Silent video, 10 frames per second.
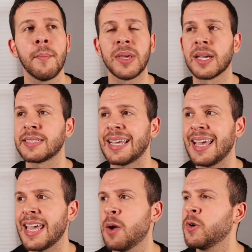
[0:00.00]
Because
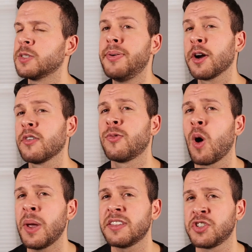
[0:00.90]
it was better
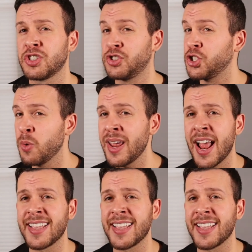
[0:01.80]
for me to just do it